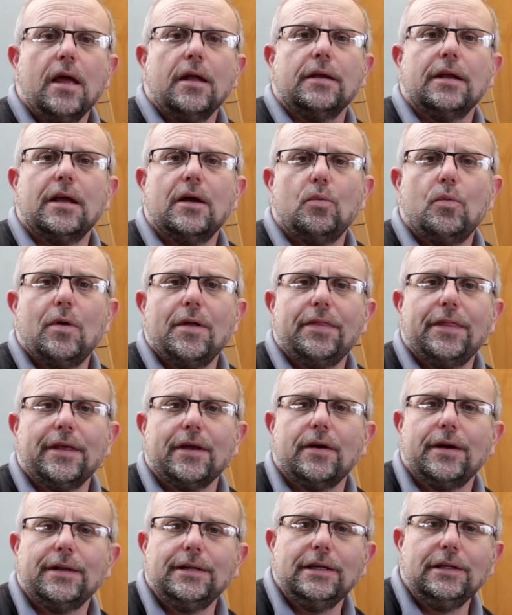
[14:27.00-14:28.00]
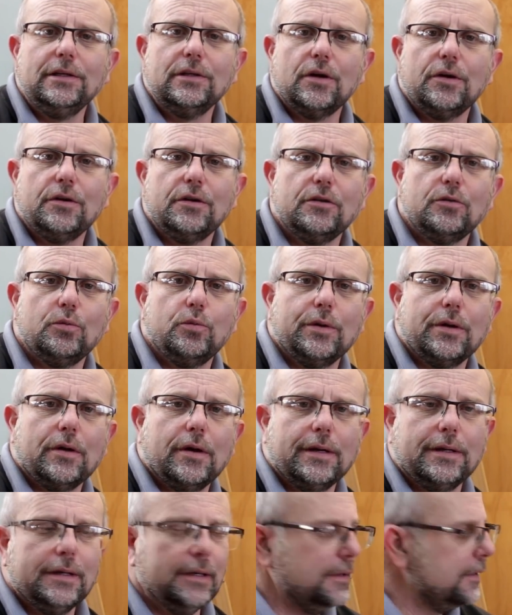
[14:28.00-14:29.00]
Now, one thing I did notice when
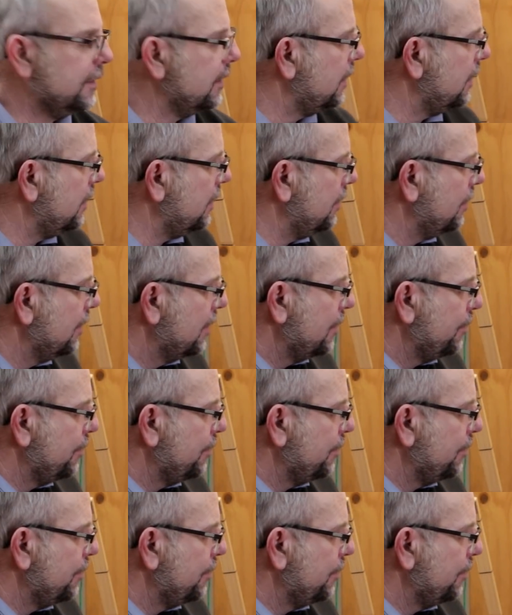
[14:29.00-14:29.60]
I did the